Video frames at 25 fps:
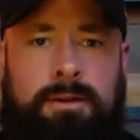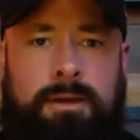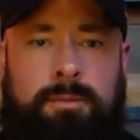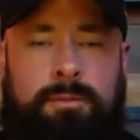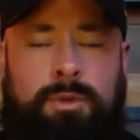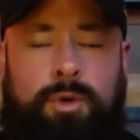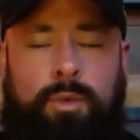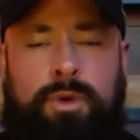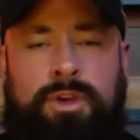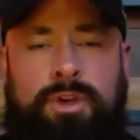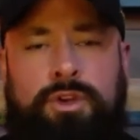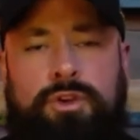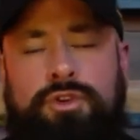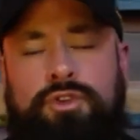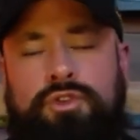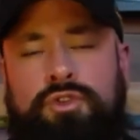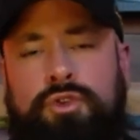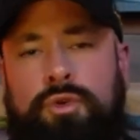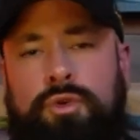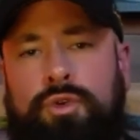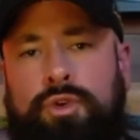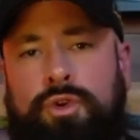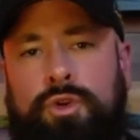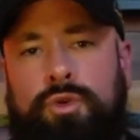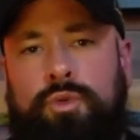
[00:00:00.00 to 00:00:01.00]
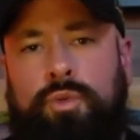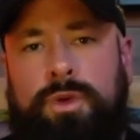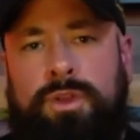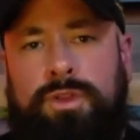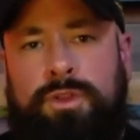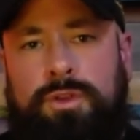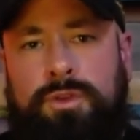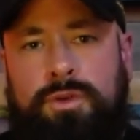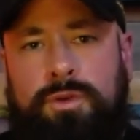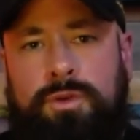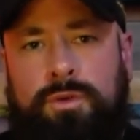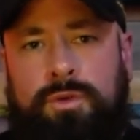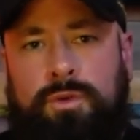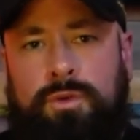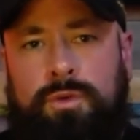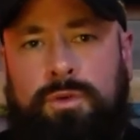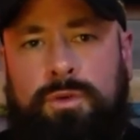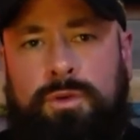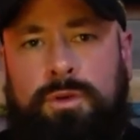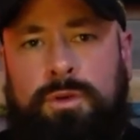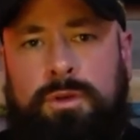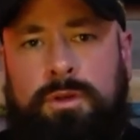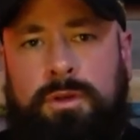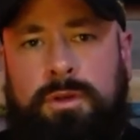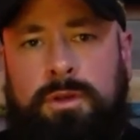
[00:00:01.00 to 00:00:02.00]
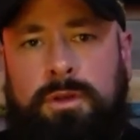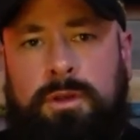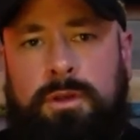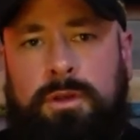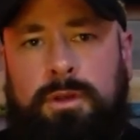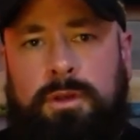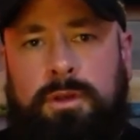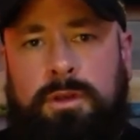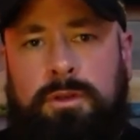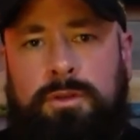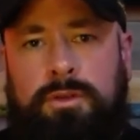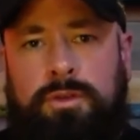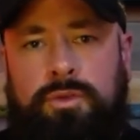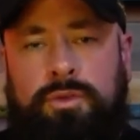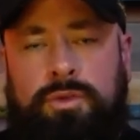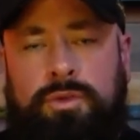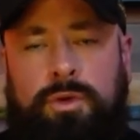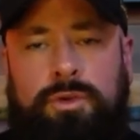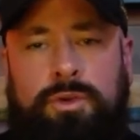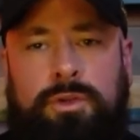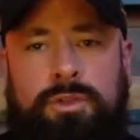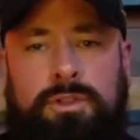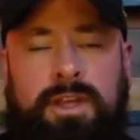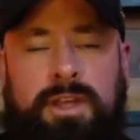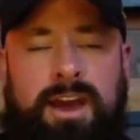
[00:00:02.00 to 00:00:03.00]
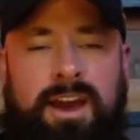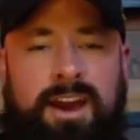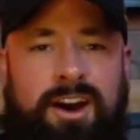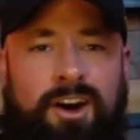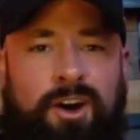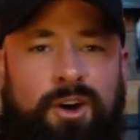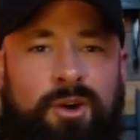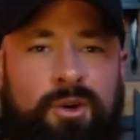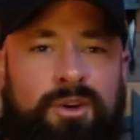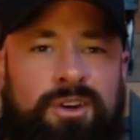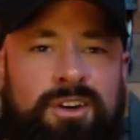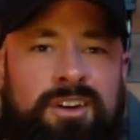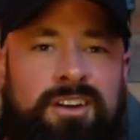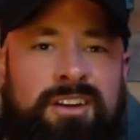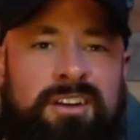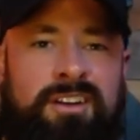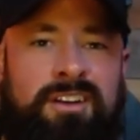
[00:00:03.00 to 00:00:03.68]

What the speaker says: But when you're so good with you, you don't allow